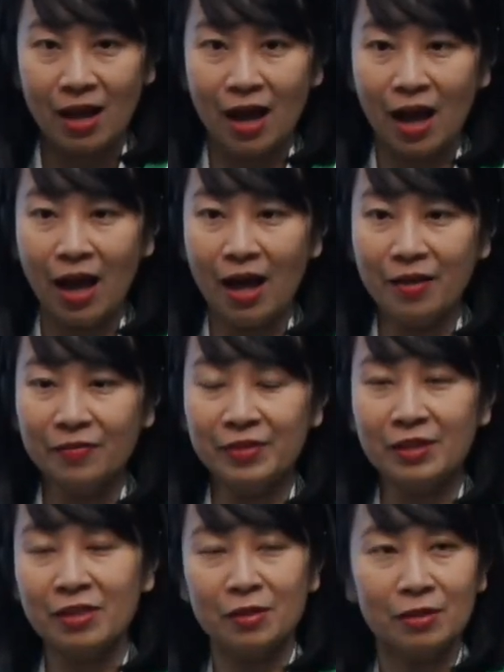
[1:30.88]
And the
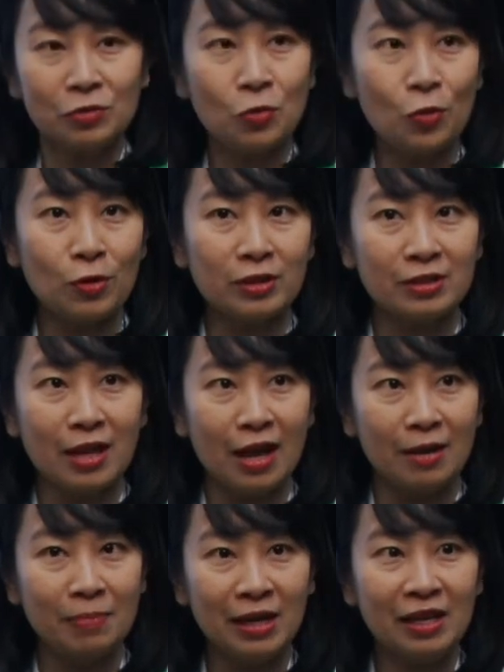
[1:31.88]
third course, I
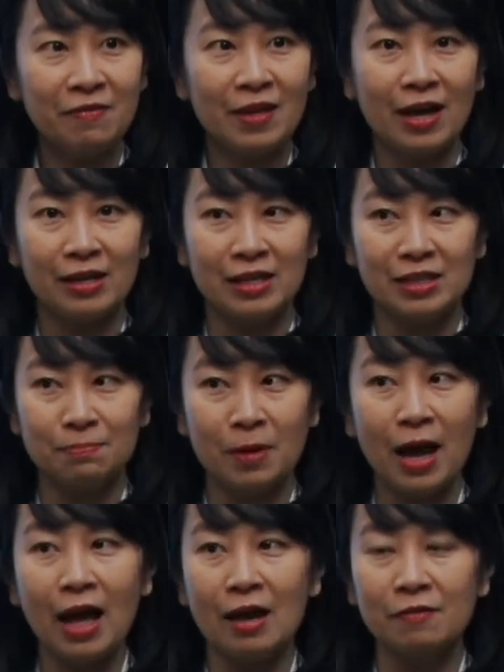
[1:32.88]
believe that is
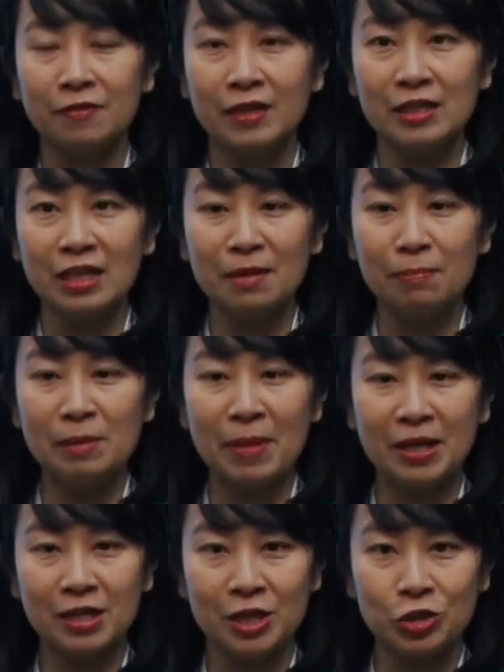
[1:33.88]
perhaps is
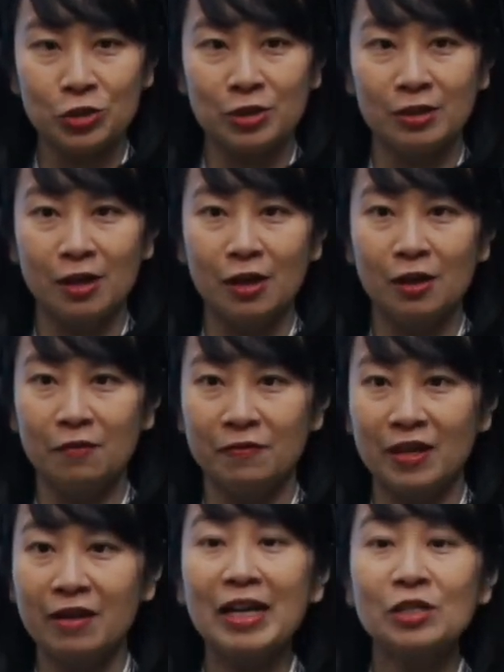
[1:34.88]
implementation of the
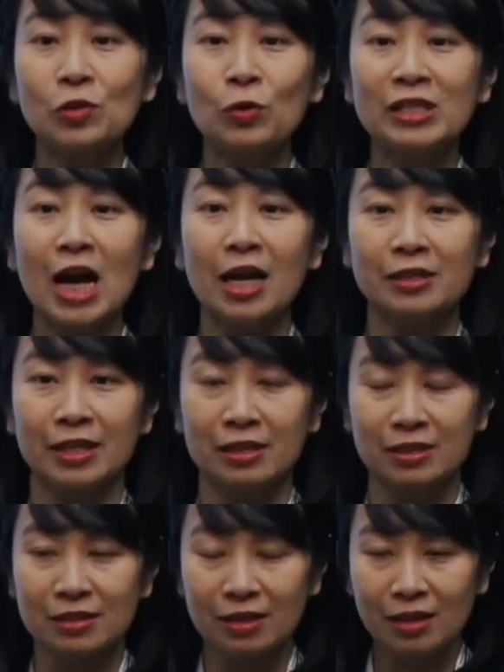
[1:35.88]
gray zone
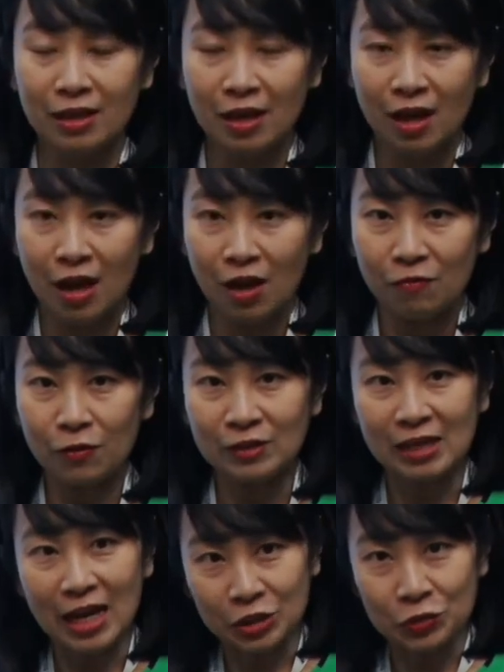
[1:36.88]
tactics. For the
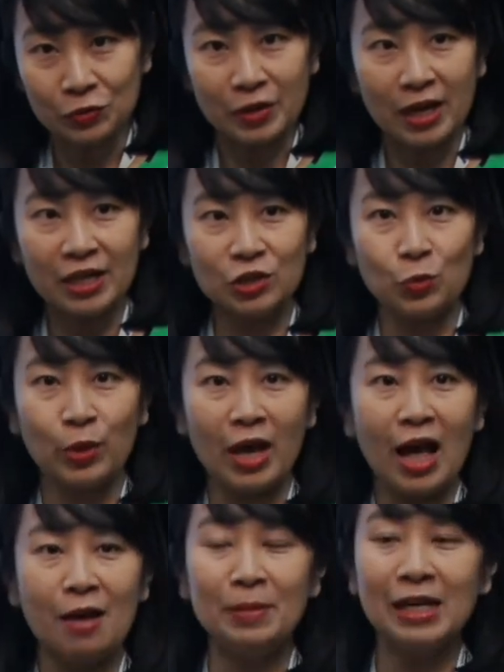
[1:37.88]
last two days, we
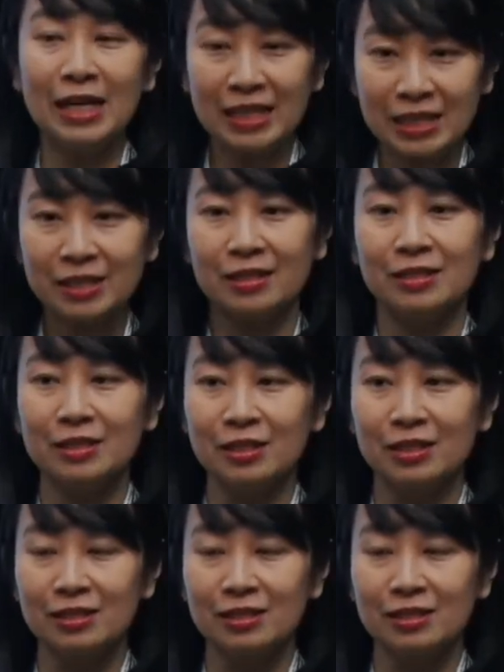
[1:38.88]
have been listened.